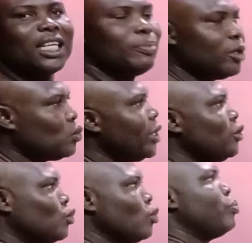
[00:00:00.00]
between
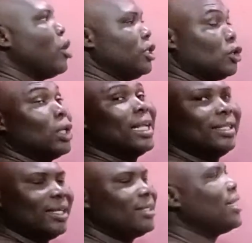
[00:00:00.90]
2 points, or the
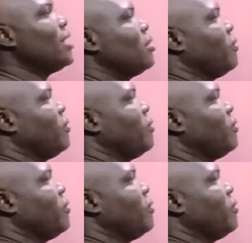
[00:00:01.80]
distance of